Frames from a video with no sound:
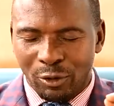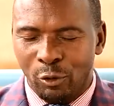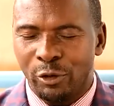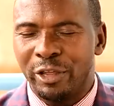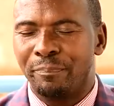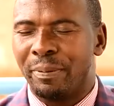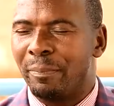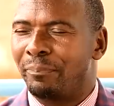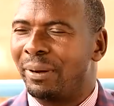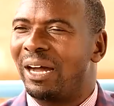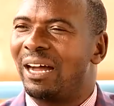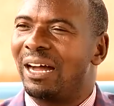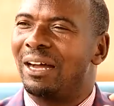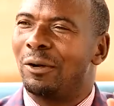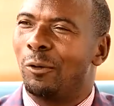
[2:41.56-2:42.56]
uri
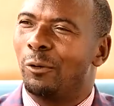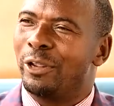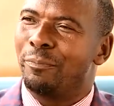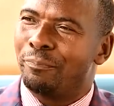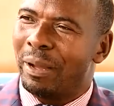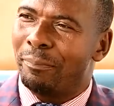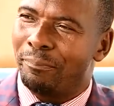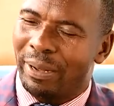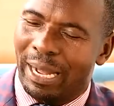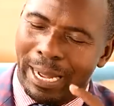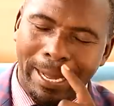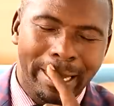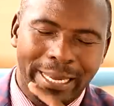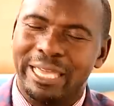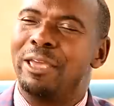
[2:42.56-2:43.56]
papa
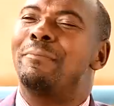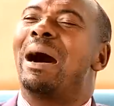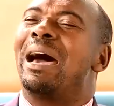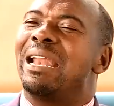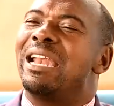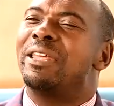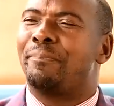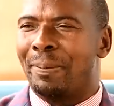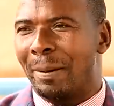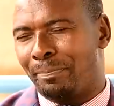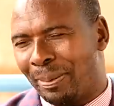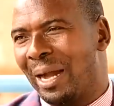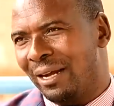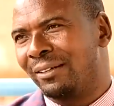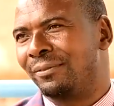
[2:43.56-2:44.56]
Imana ni
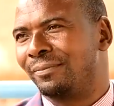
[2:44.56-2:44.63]
papa